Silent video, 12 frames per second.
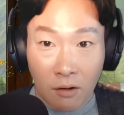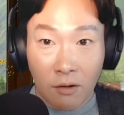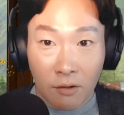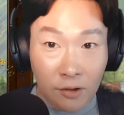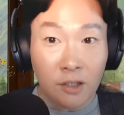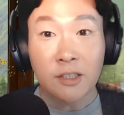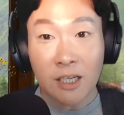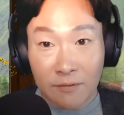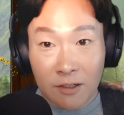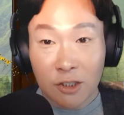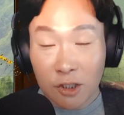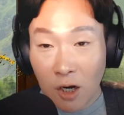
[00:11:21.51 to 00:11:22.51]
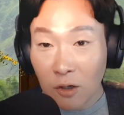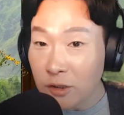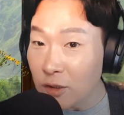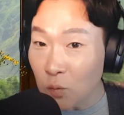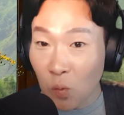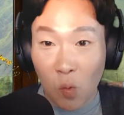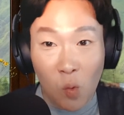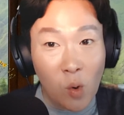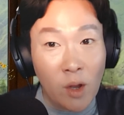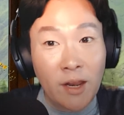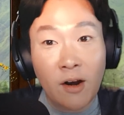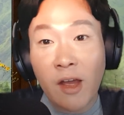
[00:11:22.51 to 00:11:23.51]
the TV show just
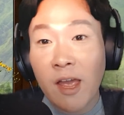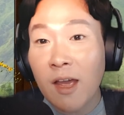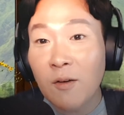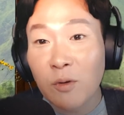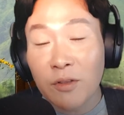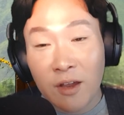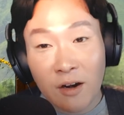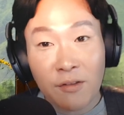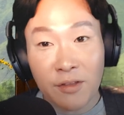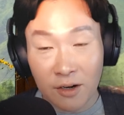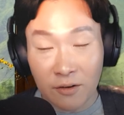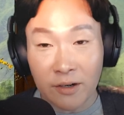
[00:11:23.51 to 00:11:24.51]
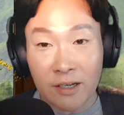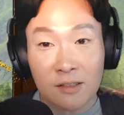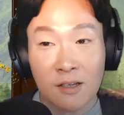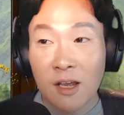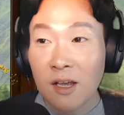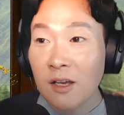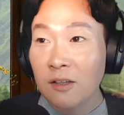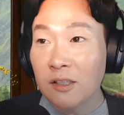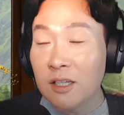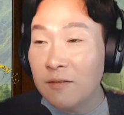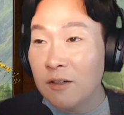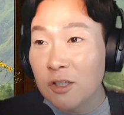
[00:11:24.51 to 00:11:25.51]
went ahead with their theories. The
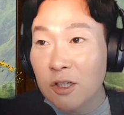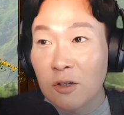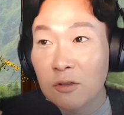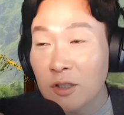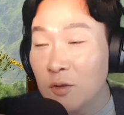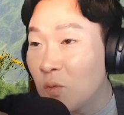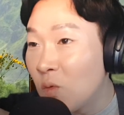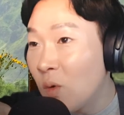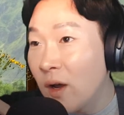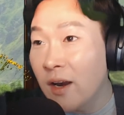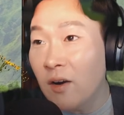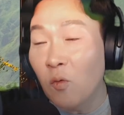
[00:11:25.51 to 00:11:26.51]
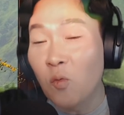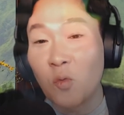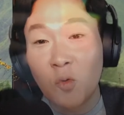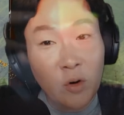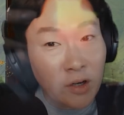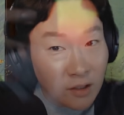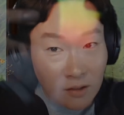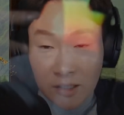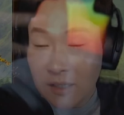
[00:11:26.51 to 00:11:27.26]
TV show just went really